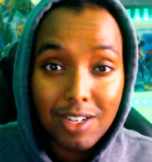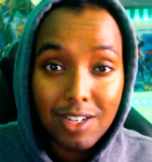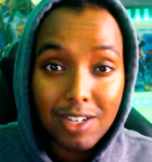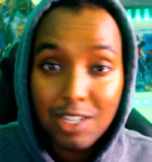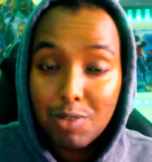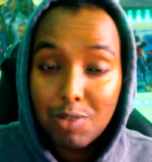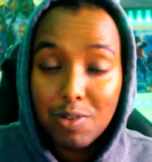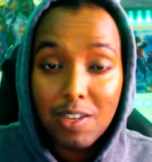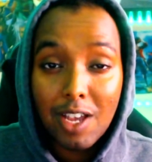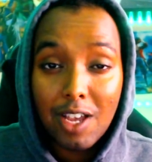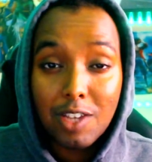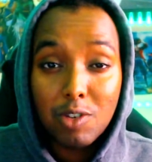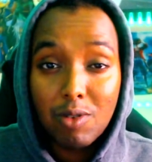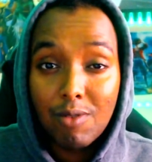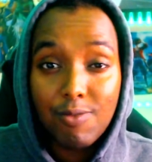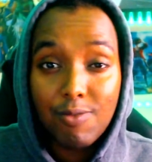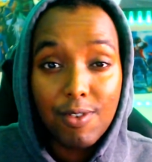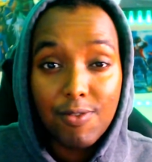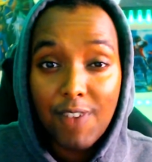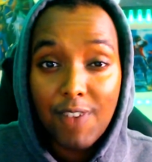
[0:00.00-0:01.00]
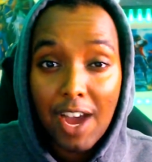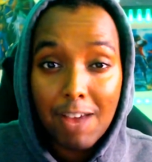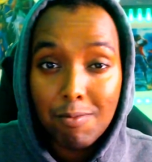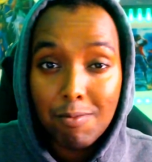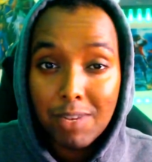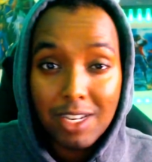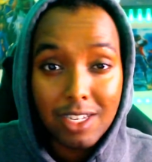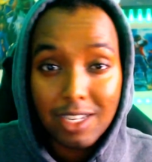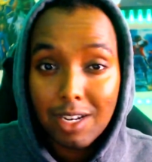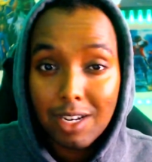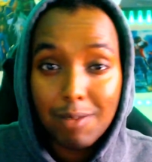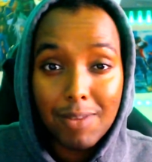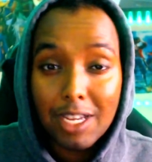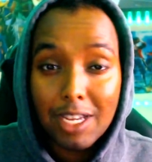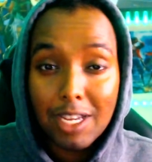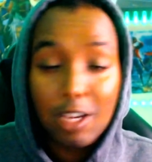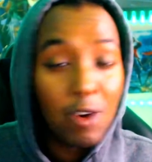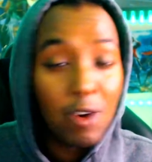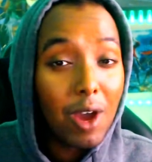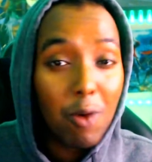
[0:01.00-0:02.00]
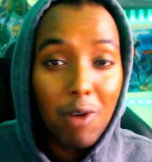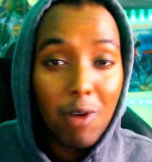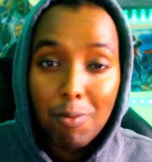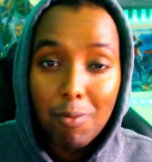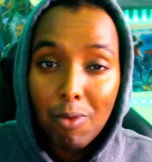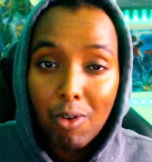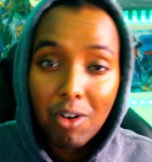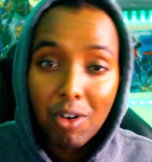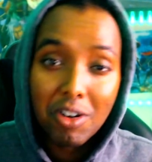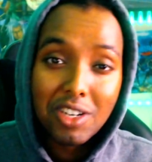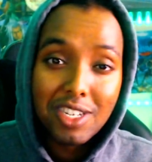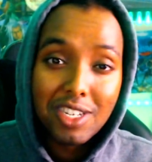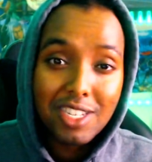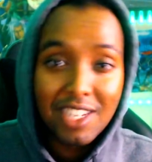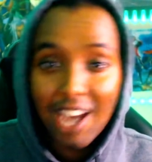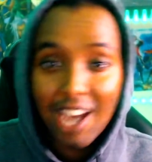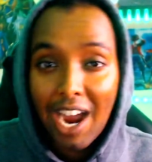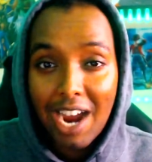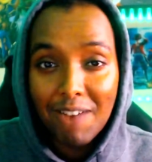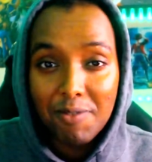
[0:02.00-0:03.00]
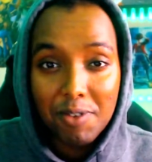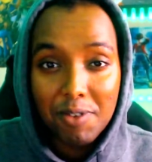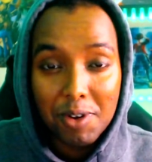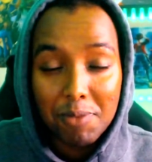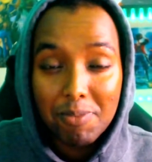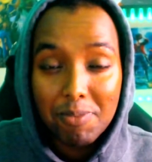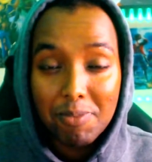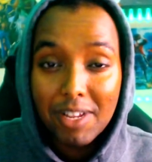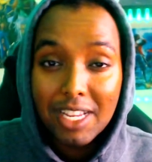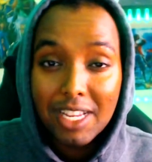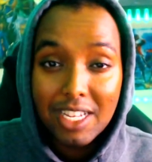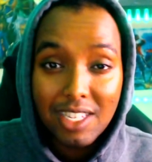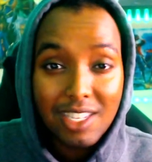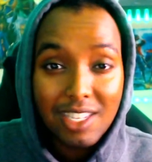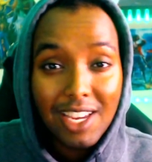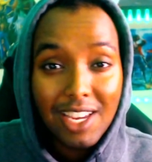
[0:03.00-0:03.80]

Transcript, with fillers: She was on screen for five minutes, and I'm like, yo, I want more sister Ivry, please.